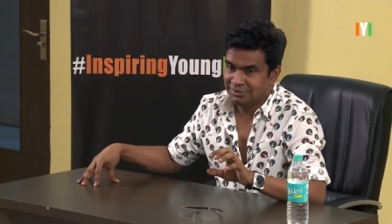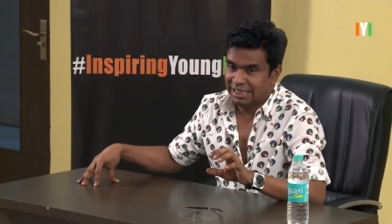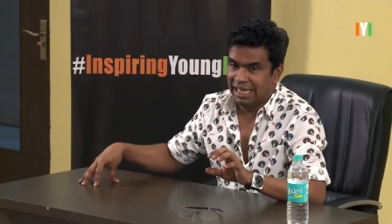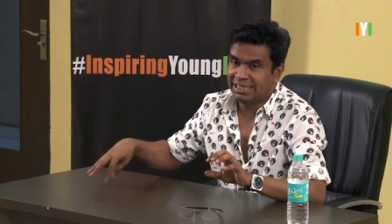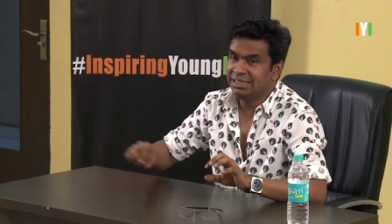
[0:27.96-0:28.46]

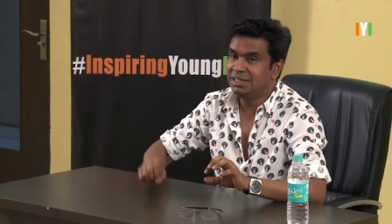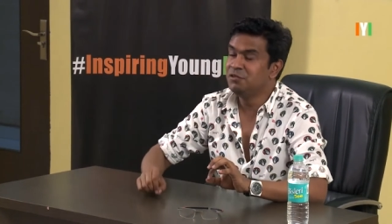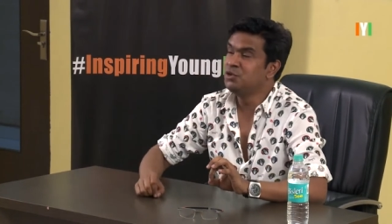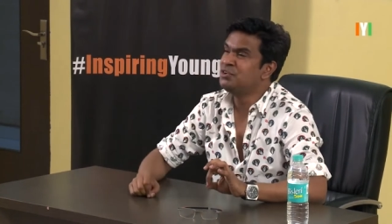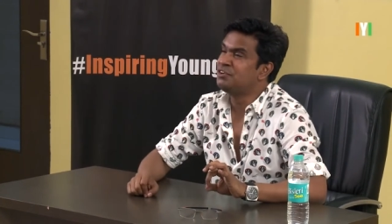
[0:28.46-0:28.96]
I can give
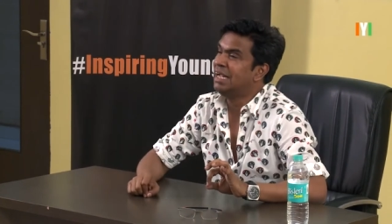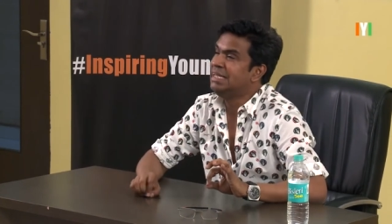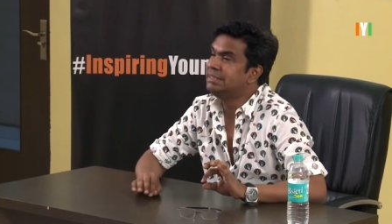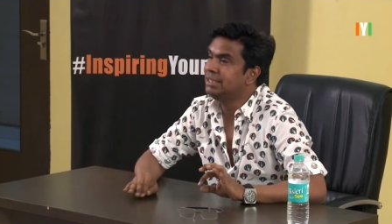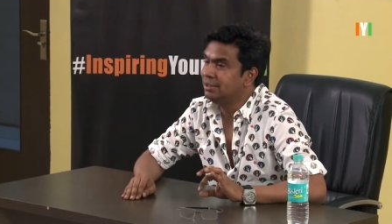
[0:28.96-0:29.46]
you in
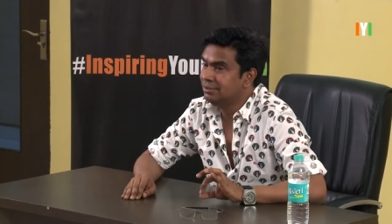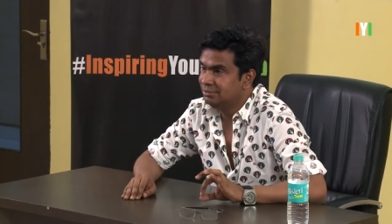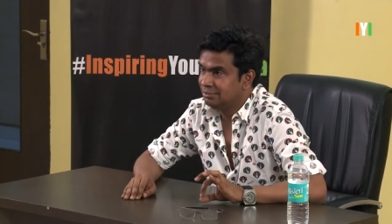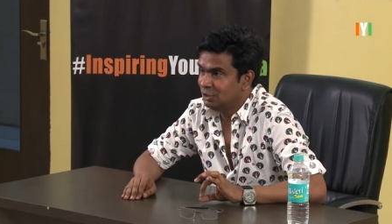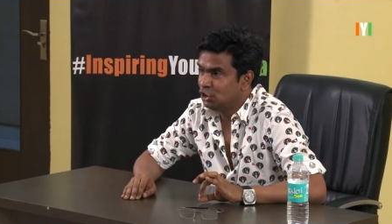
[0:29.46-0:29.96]
writing
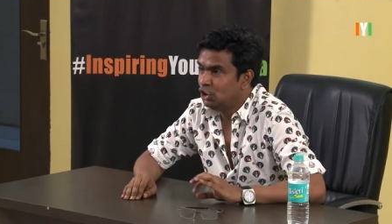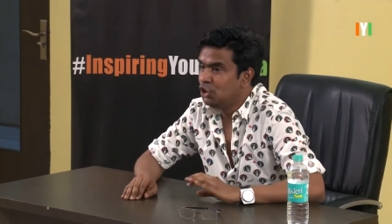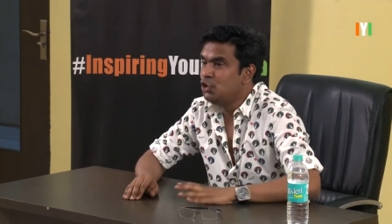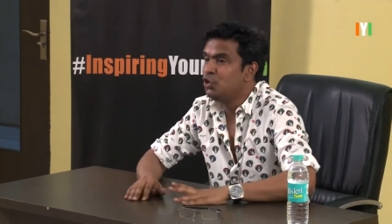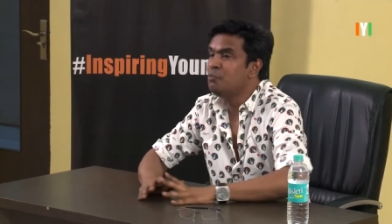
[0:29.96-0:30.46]

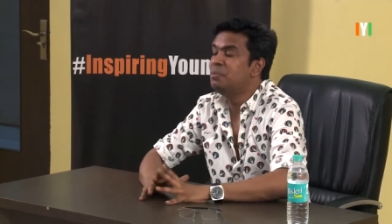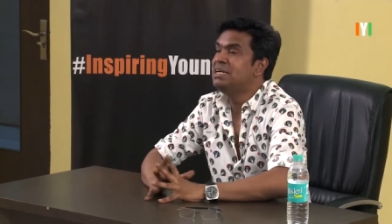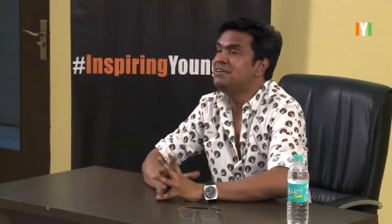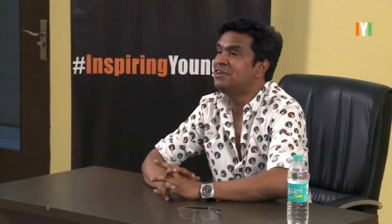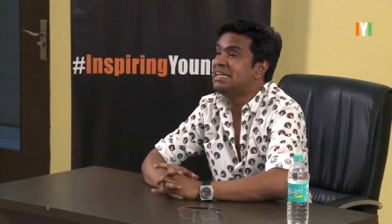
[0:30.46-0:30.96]

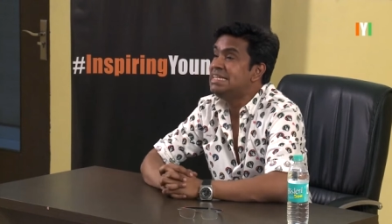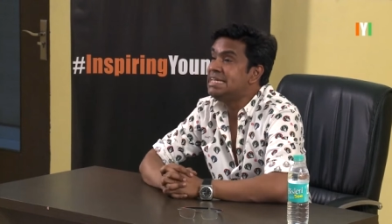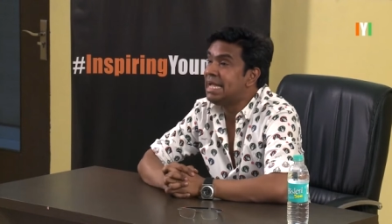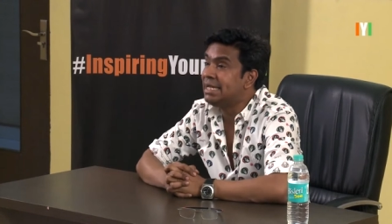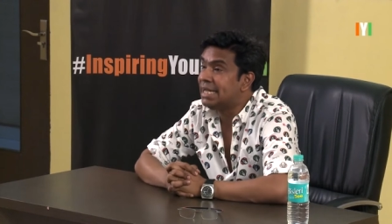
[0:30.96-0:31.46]
nobody will
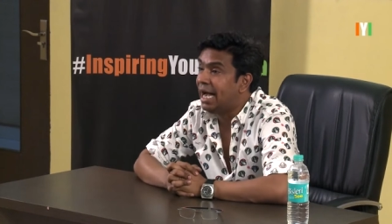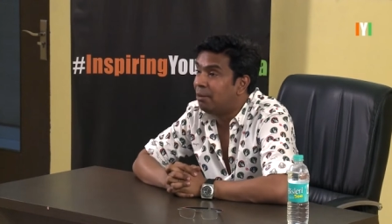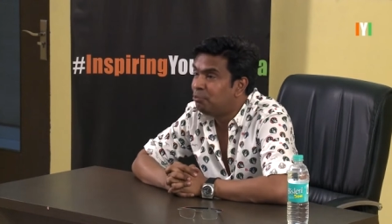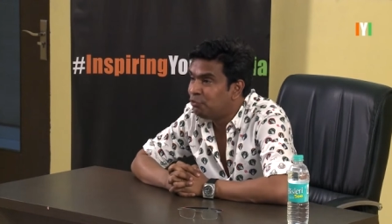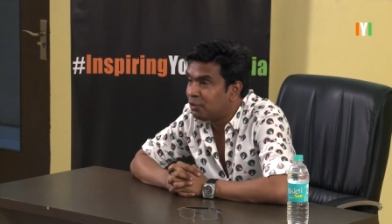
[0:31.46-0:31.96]
get
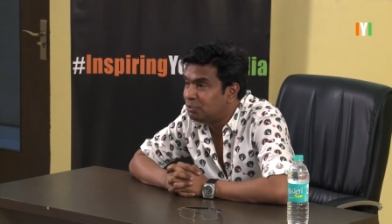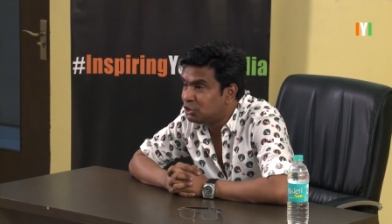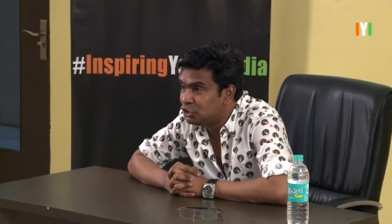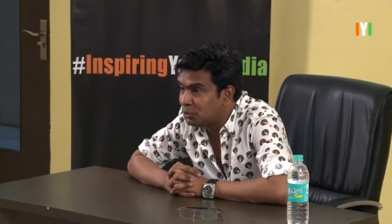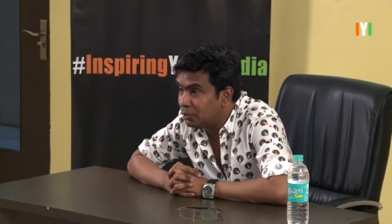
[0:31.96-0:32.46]
up from the
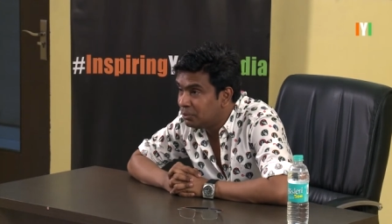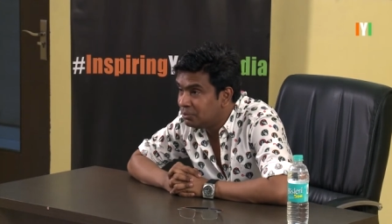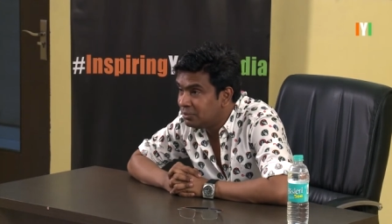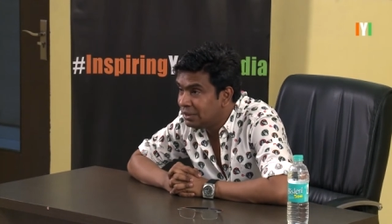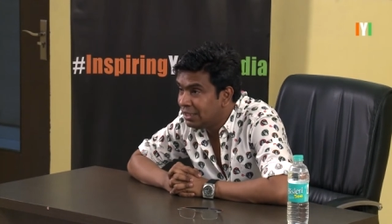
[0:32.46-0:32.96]
show.
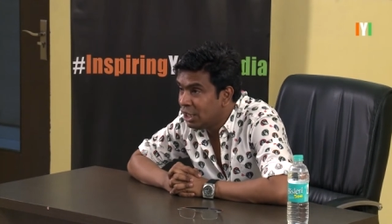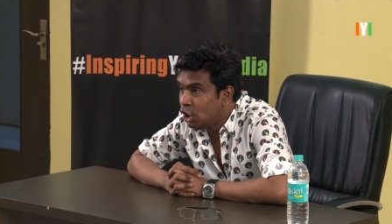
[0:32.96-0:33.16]
Yeah.